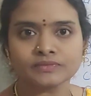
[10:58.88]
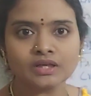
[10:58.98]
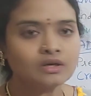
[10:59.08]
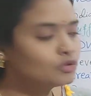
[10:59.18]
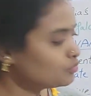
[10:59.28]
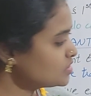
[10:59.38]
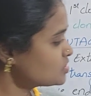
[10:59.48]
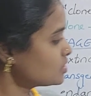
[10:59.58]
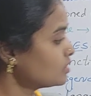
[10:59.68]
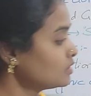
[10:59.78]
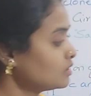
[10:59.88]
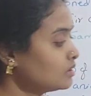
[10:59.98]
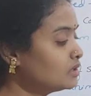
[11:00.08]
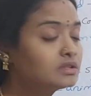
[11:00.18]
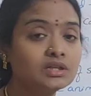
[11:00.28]
which
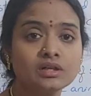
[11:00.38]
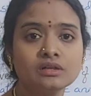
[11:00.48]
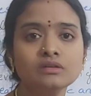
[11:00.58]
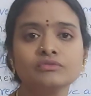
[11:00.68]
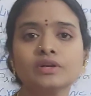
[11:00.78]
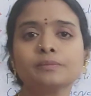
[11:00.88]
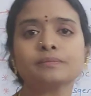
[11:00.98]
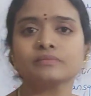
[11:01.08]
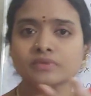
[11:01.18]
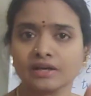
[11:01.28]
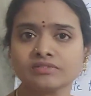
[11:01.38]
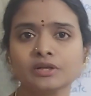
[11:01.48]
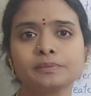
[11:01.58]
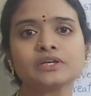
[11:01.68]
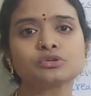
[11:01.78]
in turn will
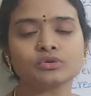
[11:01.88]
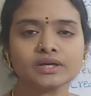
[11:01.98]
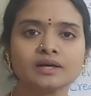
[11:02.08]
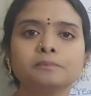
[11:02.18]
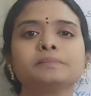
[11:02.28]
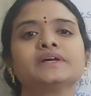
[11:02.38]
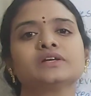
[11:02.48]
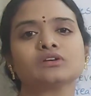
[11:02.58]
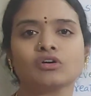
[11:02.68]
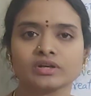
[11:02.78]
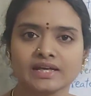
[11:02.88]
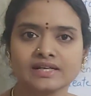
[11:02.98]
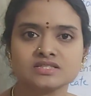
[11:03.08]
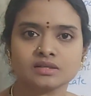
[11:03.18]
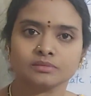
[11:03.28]
develop into a complete
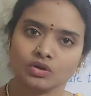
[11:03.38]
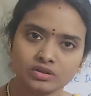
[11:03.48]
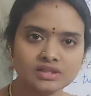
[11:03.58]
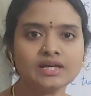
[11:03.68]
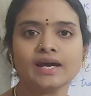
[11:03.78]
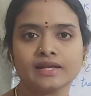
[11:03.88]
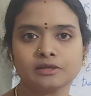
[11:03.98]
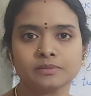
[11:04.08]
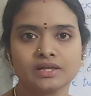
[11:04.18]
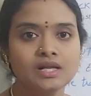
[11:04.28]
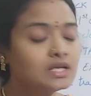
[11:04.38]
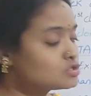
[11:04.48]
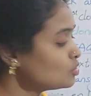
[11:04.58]
organism or the animal. So